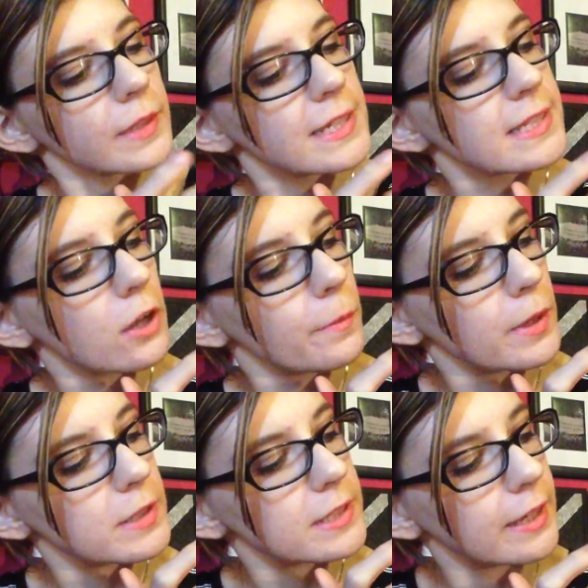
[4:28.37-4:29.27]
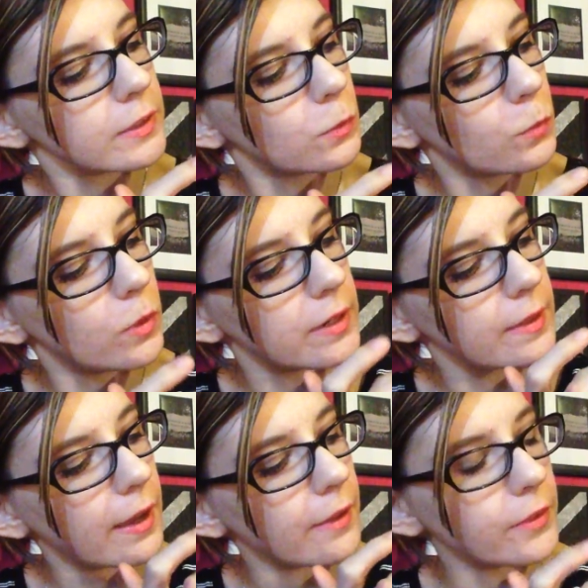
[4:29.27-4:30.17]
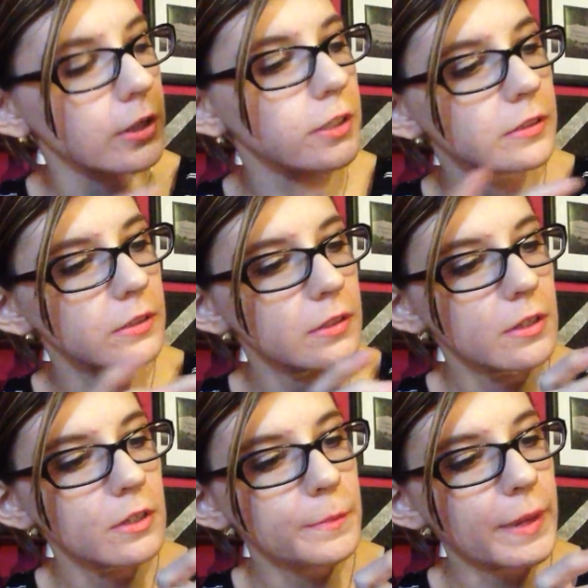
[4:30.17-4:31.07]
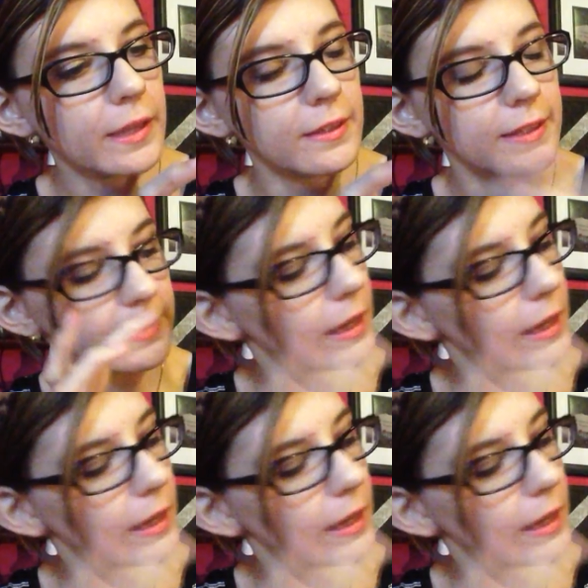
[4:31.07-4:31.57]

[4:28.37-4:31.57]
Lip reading: it's almost like the one in that other palette, like